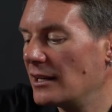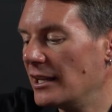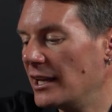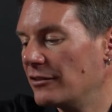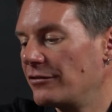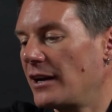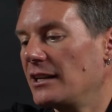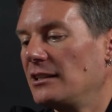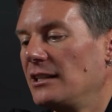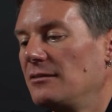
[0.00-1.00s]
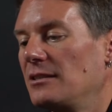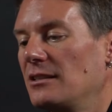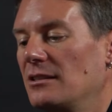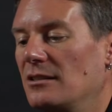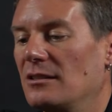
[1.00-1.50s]
And then finally,
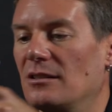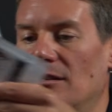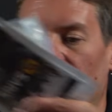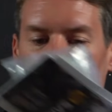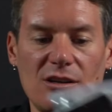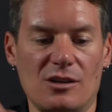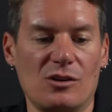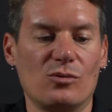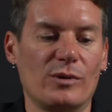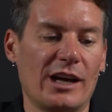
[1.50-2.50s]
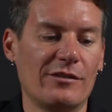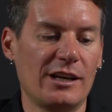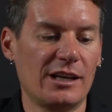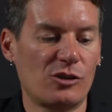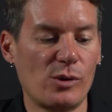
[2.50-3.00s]
we have
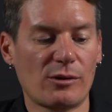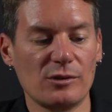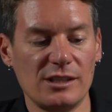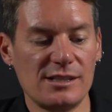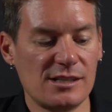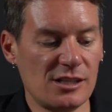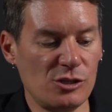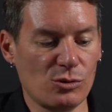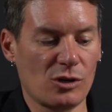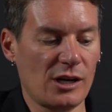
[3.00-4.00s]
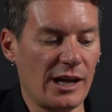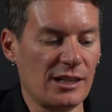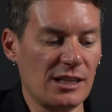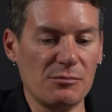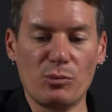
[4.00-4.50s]
a quick release skewer
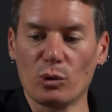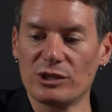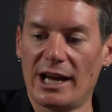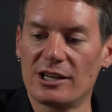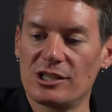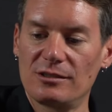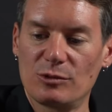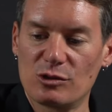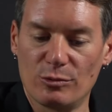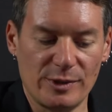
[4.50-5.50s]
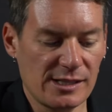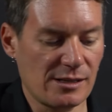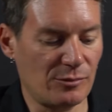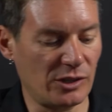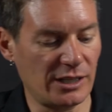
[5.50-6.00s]
and the bolt action, which we'll be
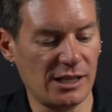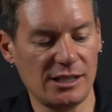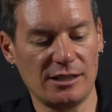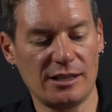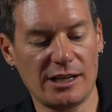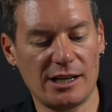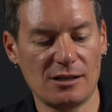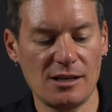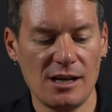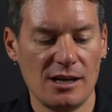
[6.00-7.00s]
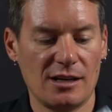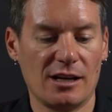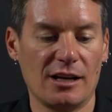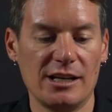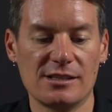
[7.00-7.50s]
assembling in there.
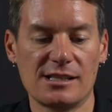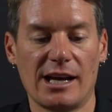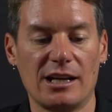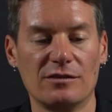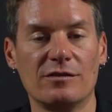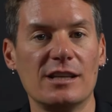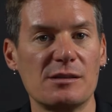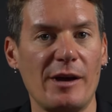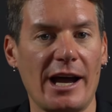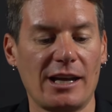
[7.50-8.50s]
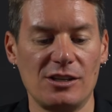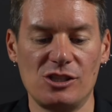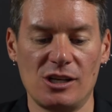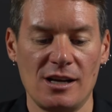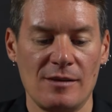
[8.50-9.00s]
Inside of this package